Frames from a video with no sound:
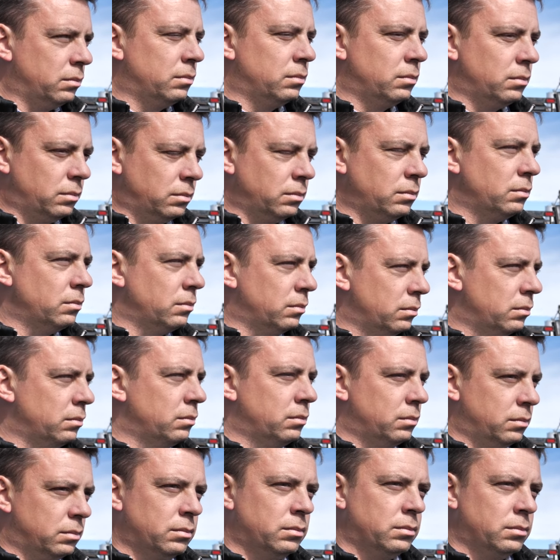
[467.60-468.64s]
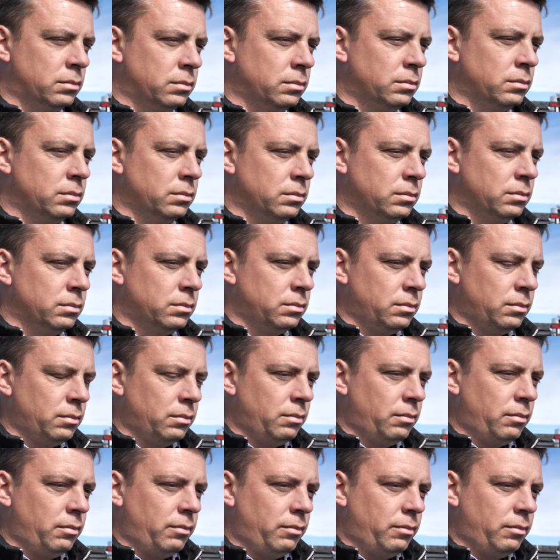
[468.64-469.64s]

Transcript: (silent)